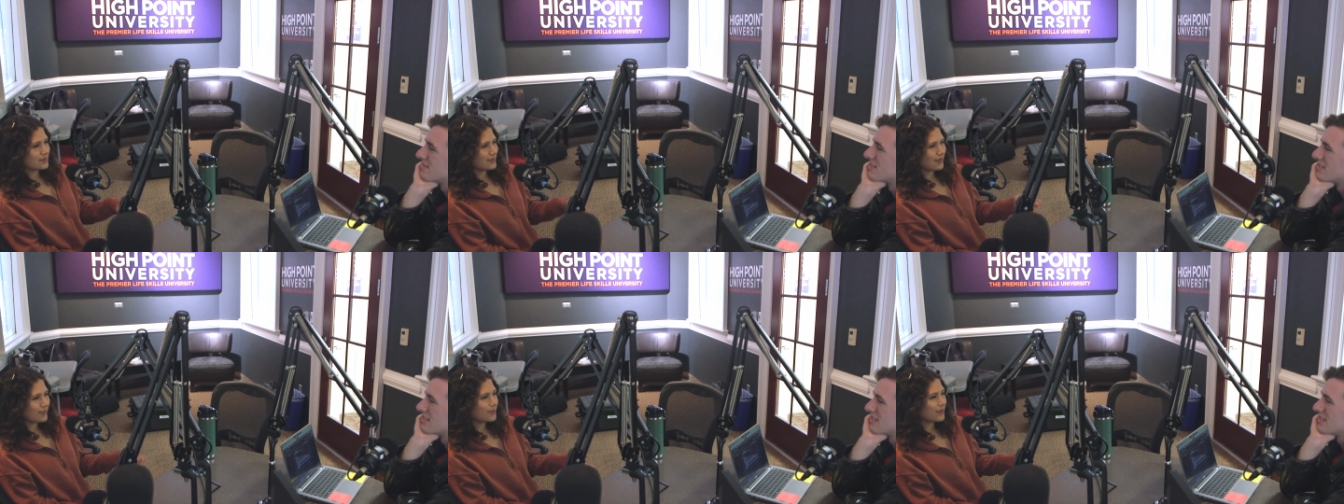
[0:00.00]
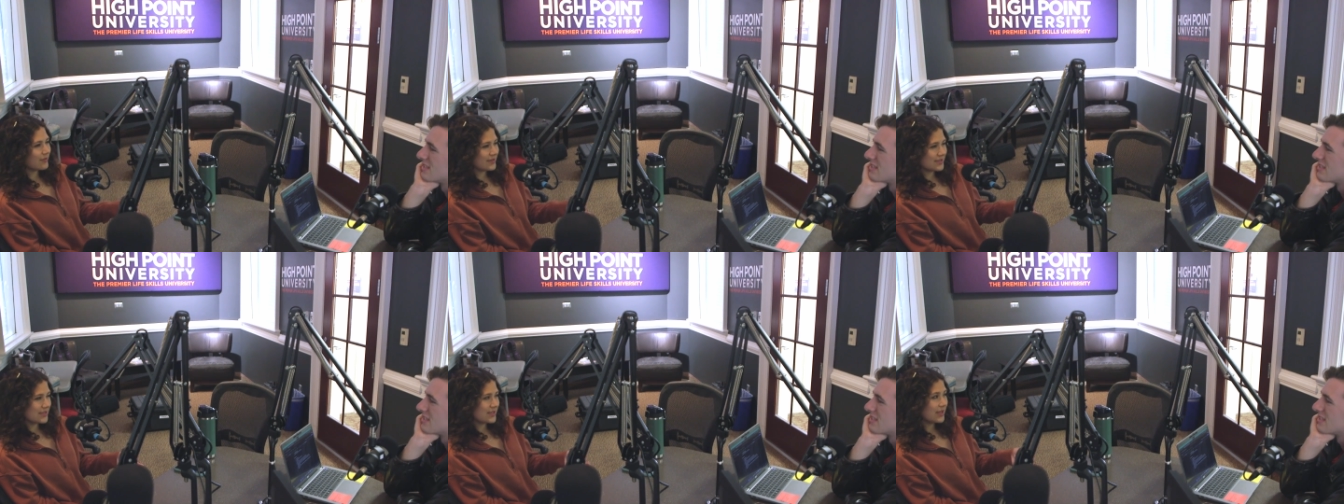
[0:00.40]
I think we
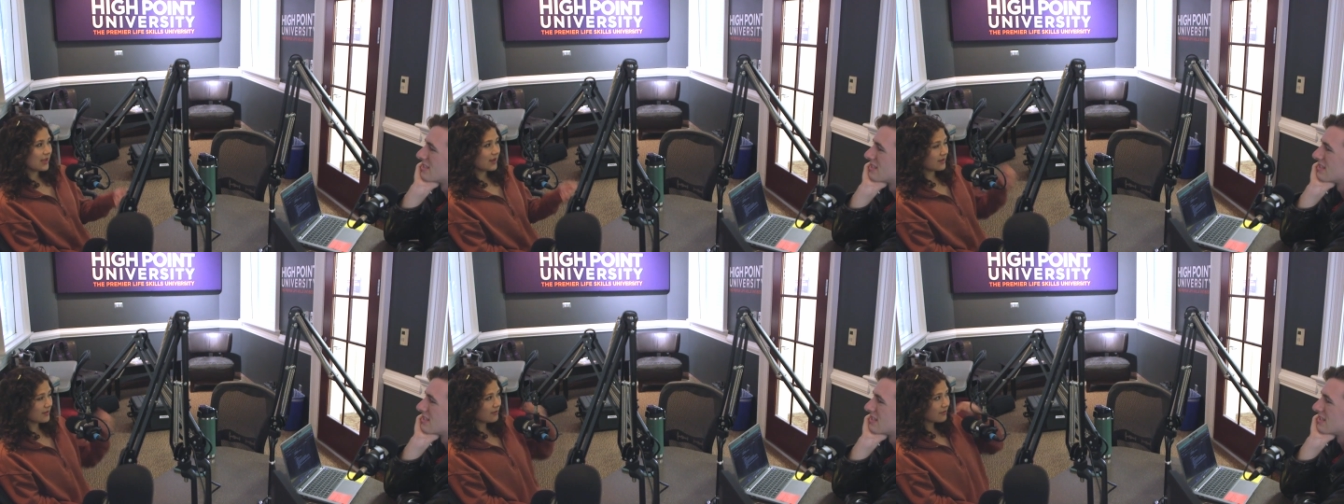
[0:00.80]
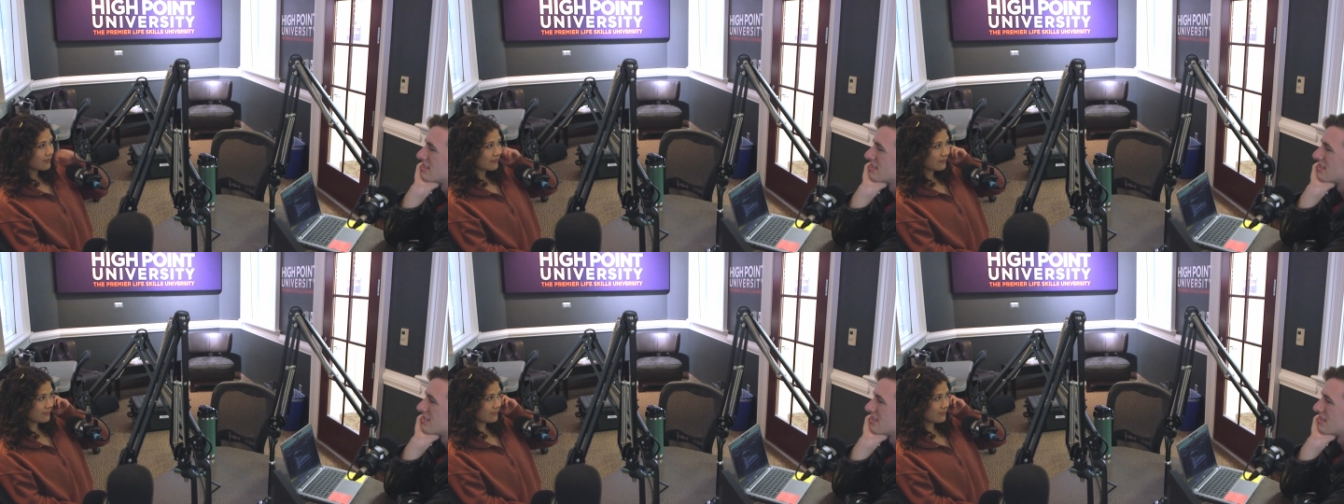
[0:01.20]
rented like
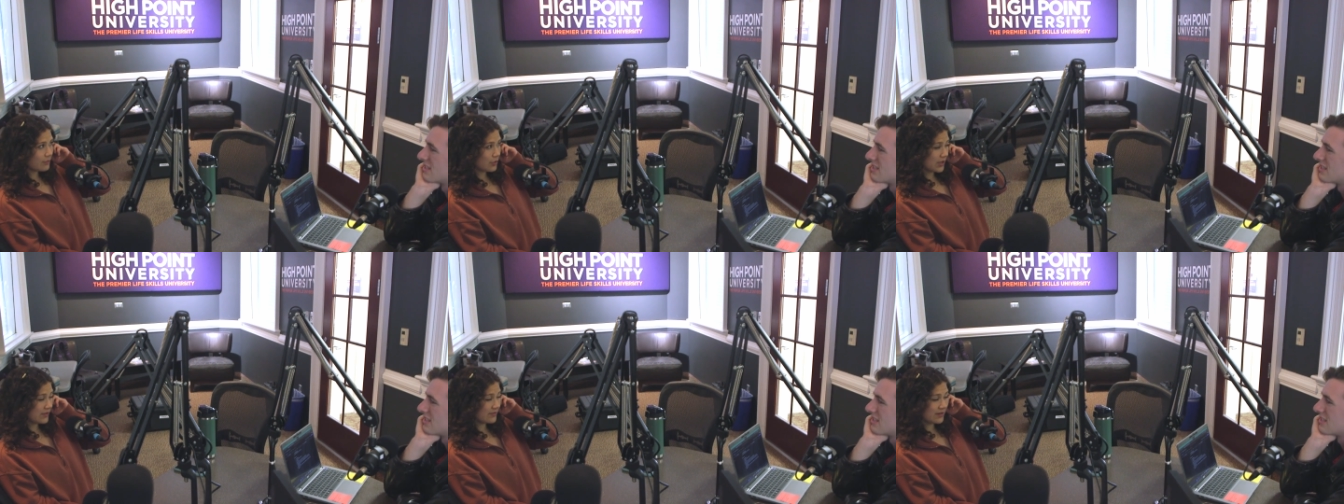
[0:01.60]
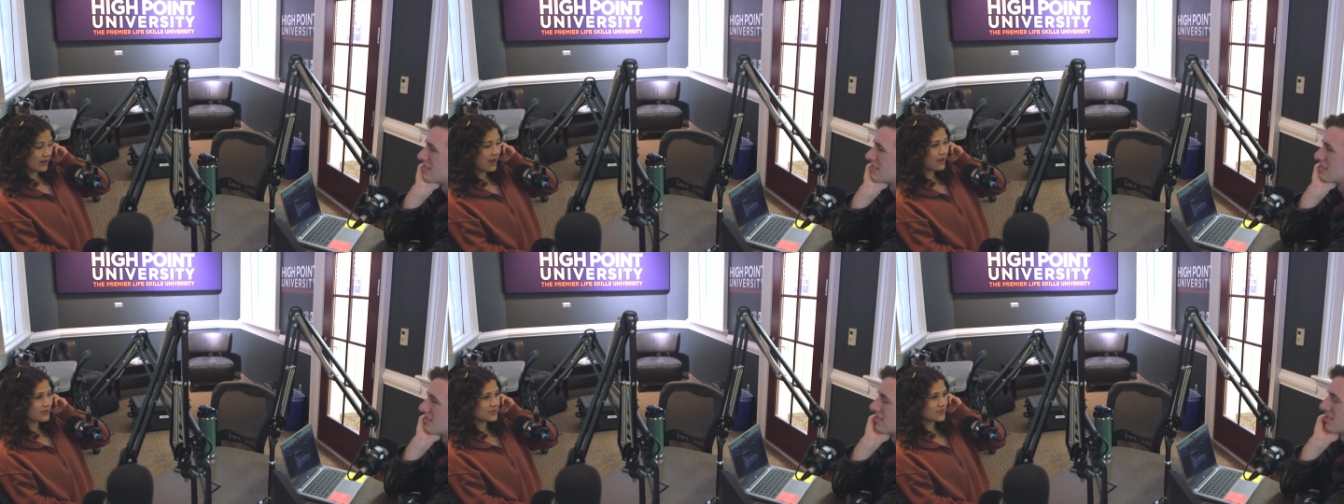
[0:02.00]
4 different
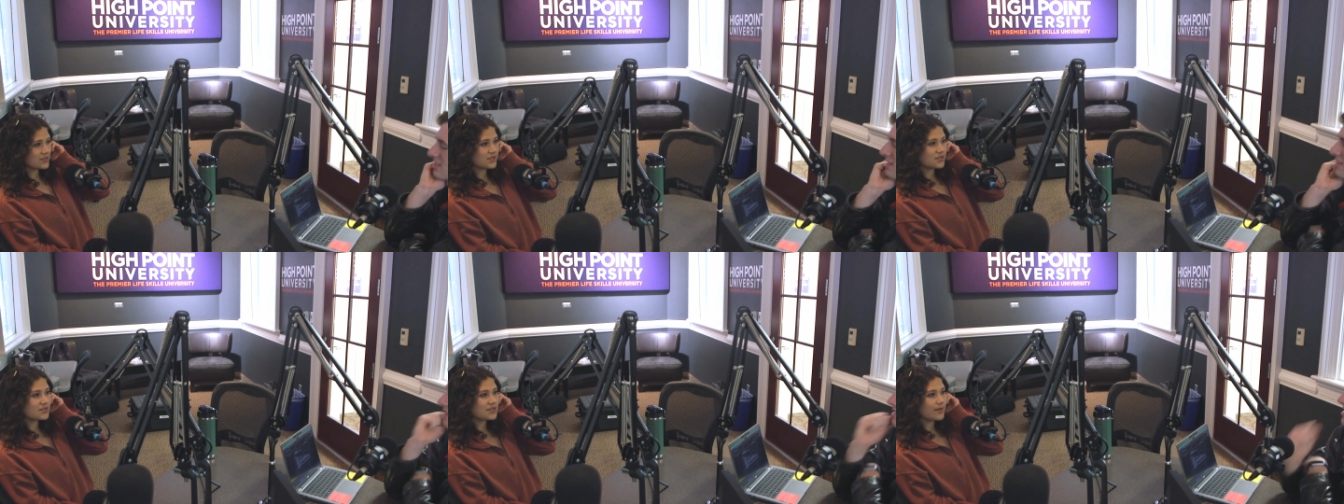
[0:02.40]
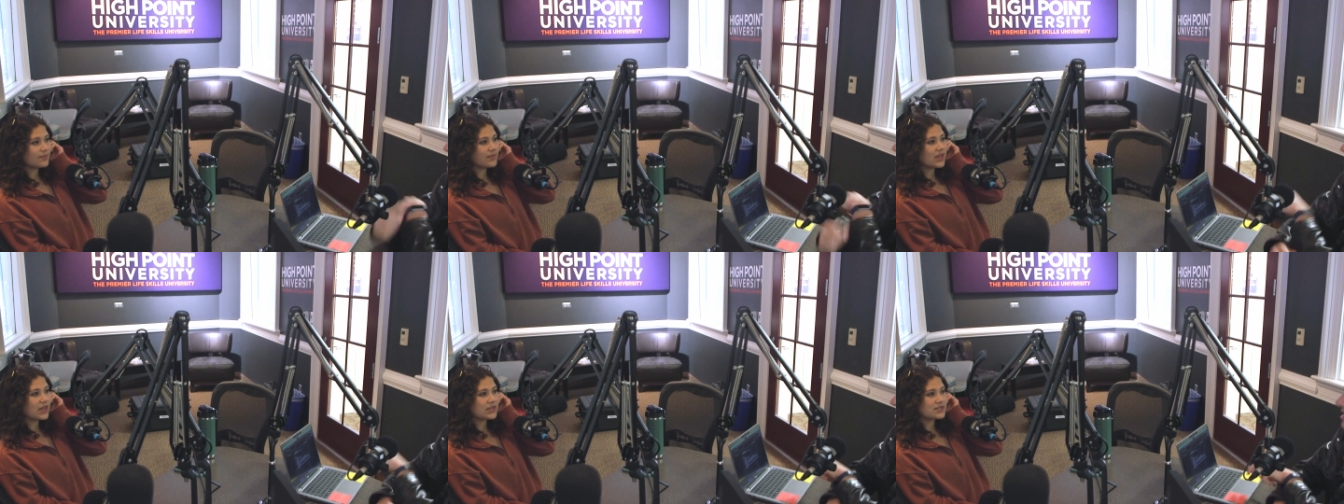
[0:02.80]
houses or
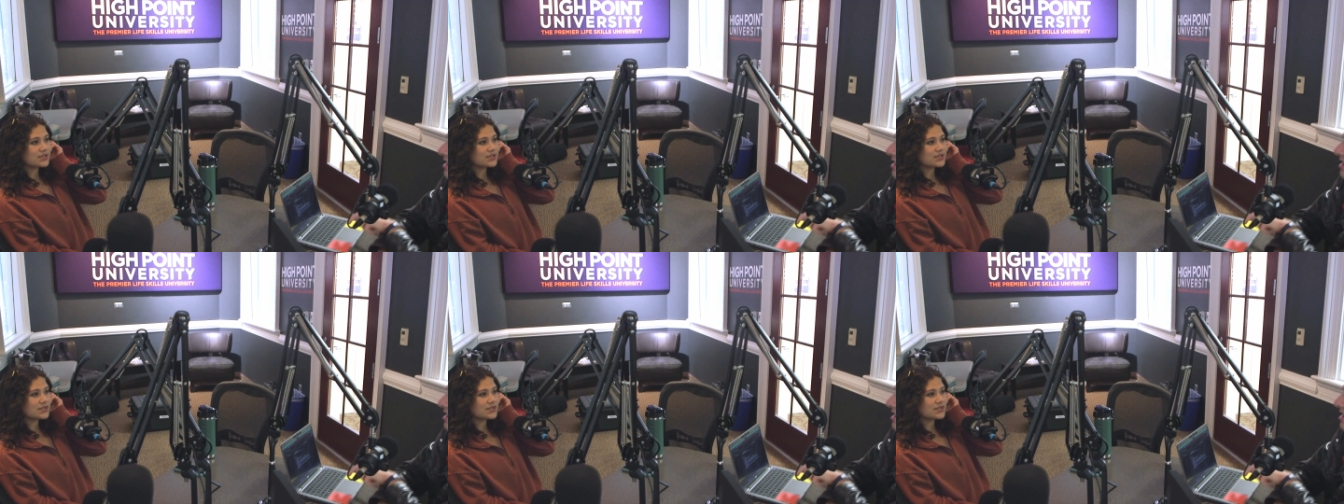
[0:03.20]
something.